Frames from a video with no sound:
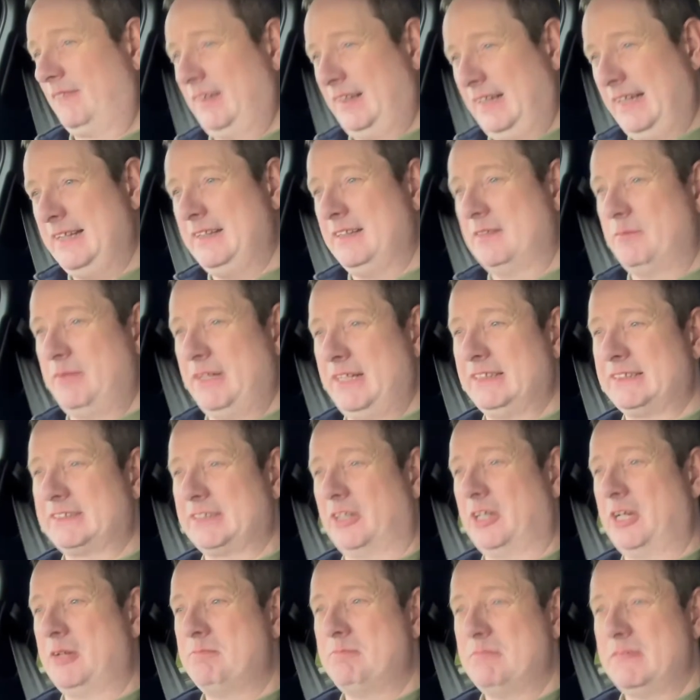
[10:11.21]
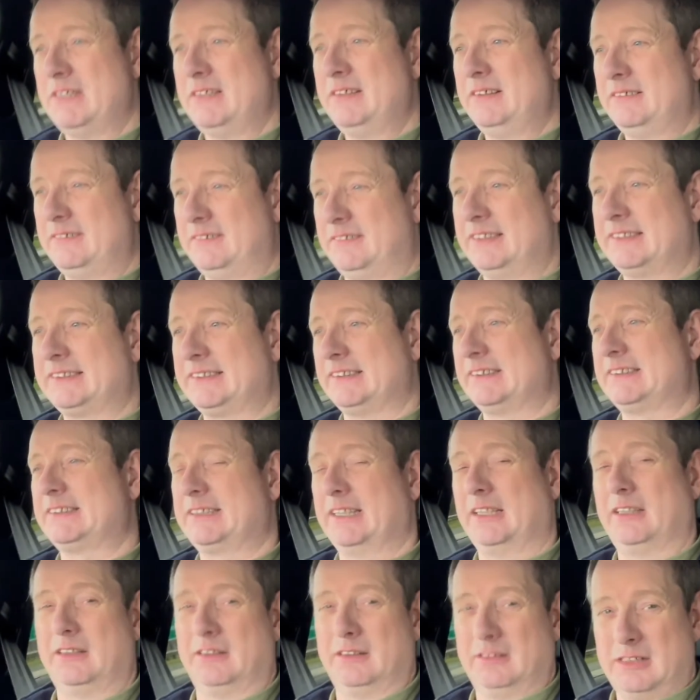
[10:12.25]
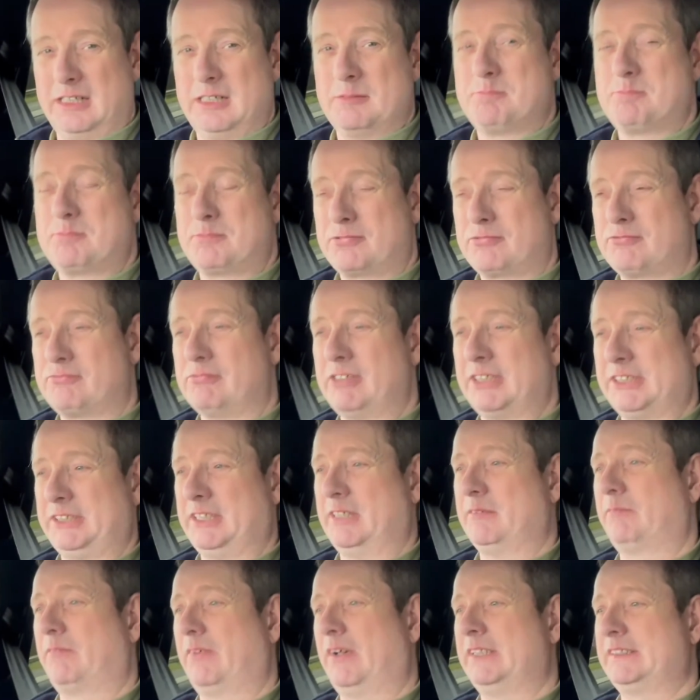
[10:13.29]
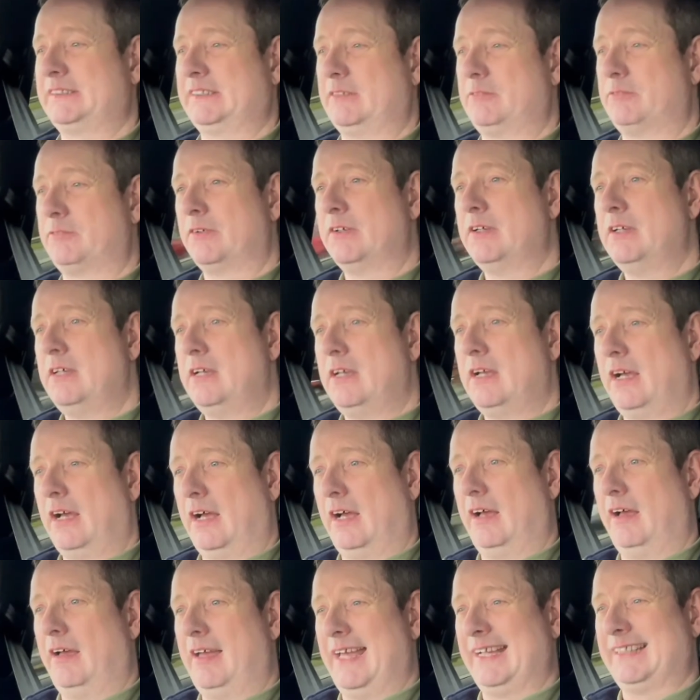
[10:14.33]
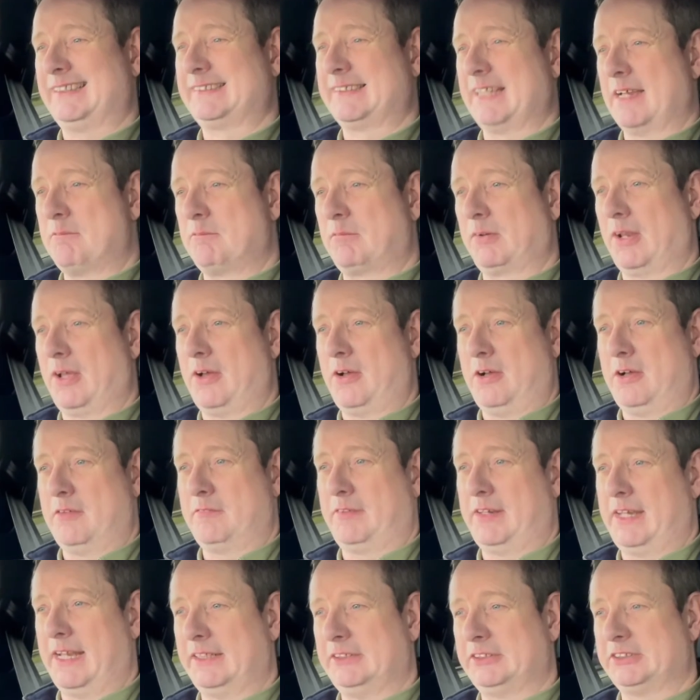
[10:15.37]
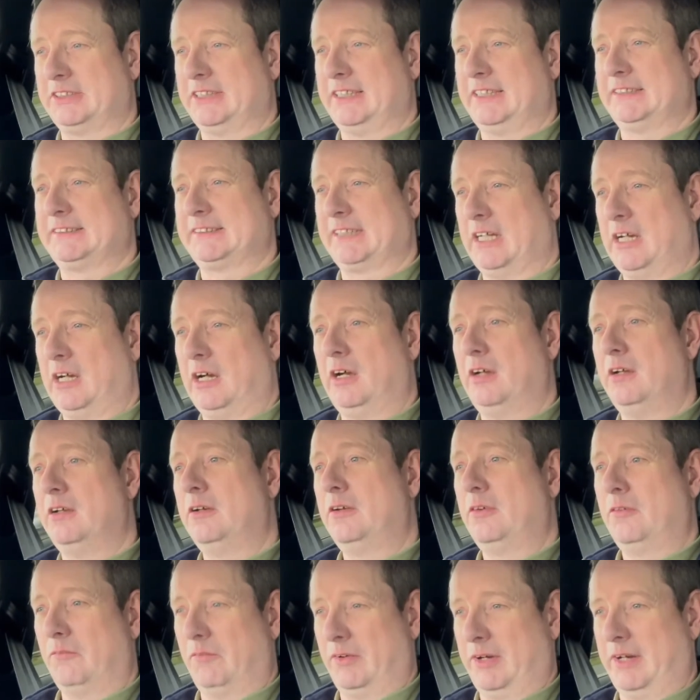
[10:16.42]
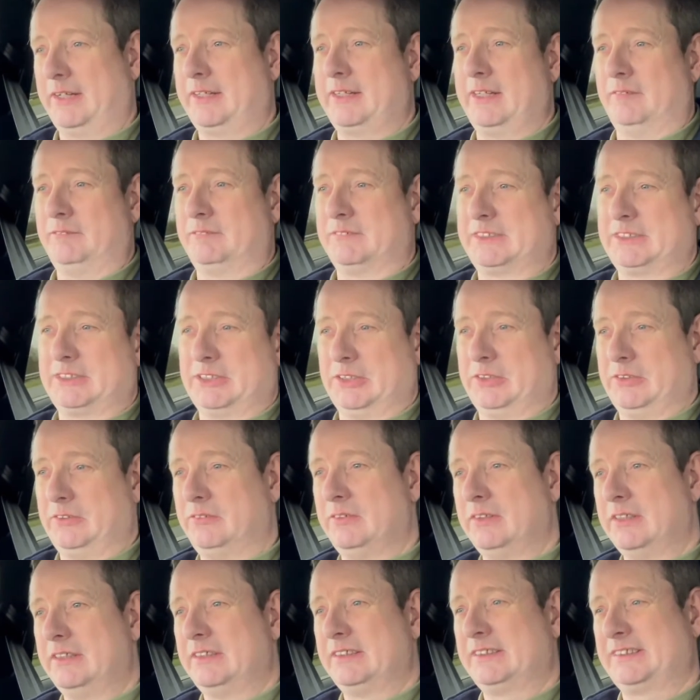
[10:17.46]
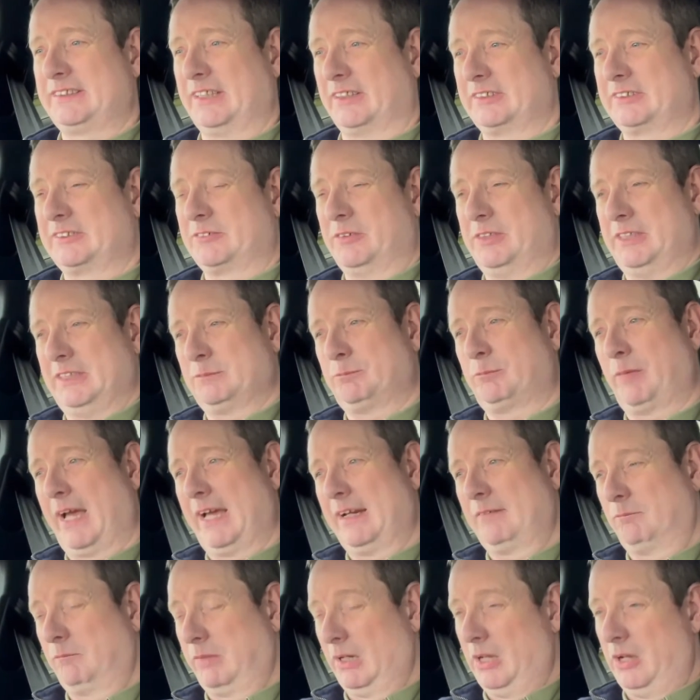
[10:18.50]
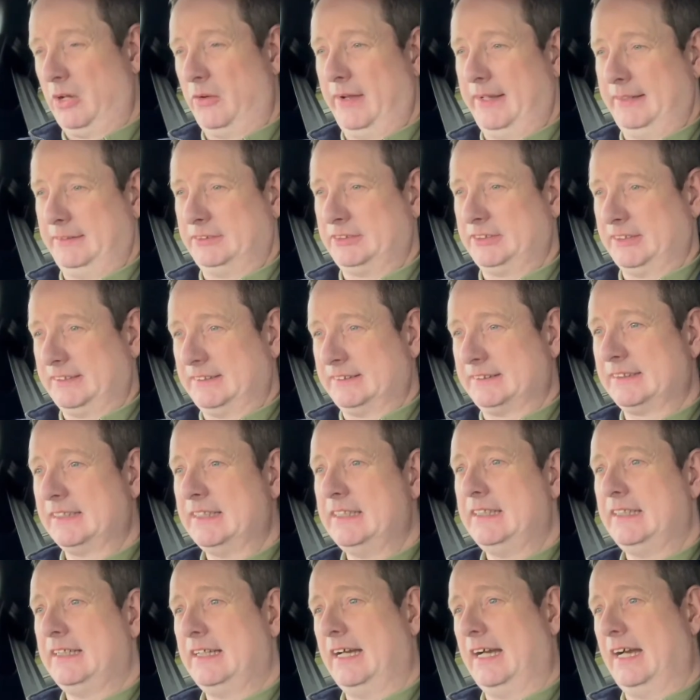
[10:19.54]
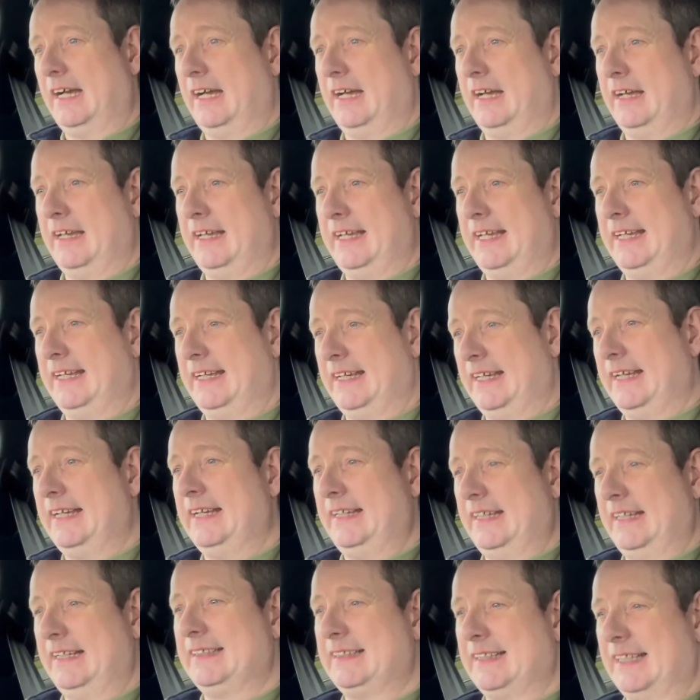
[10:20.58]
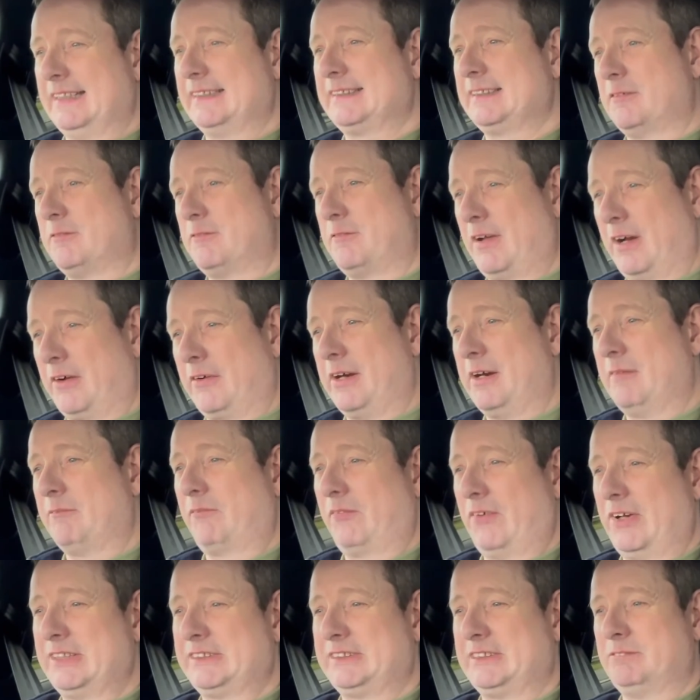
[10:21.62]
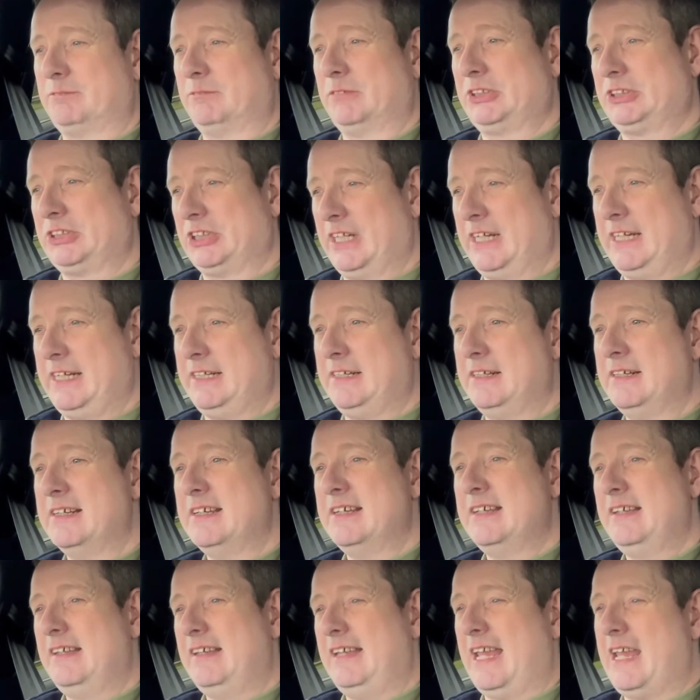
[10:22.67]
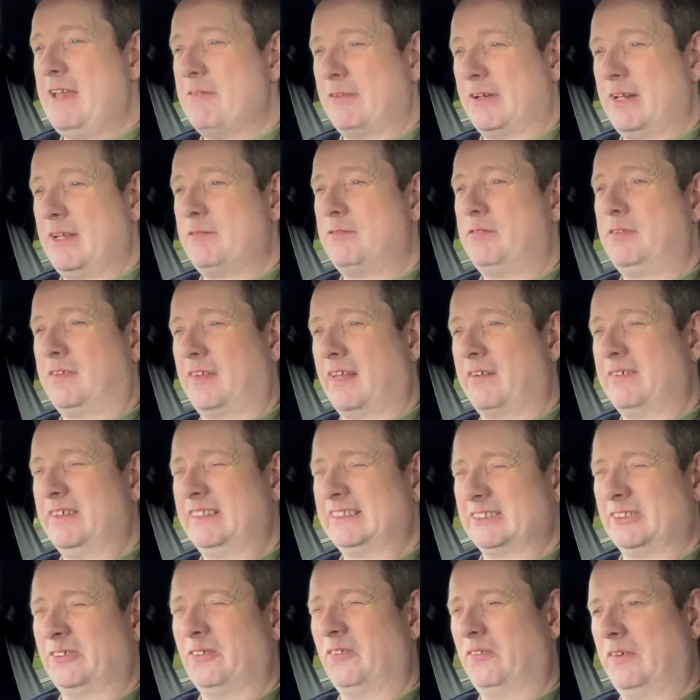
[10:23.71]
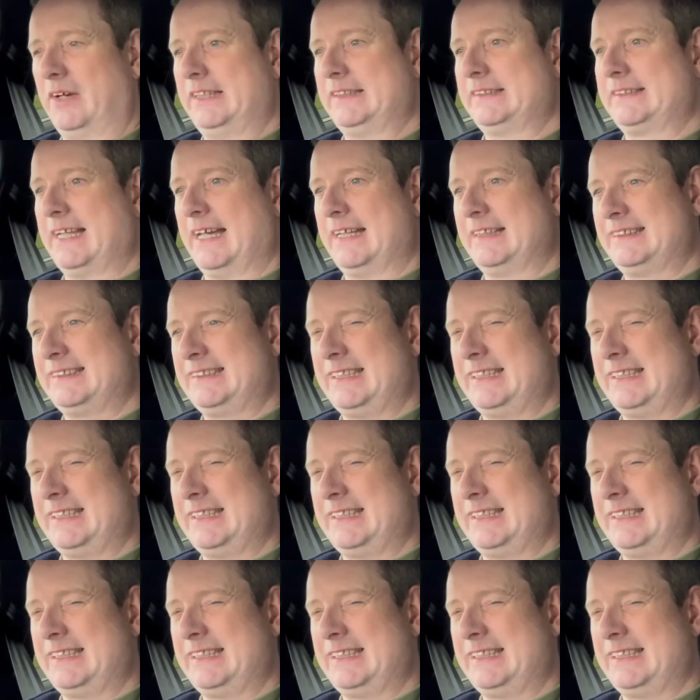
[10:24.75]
in the meantime, this is still a pretty impressive exemplar of the engineer's art when it comes to suck, squeeze, bang, blow engines. It's a very impressive machine, even if there is always that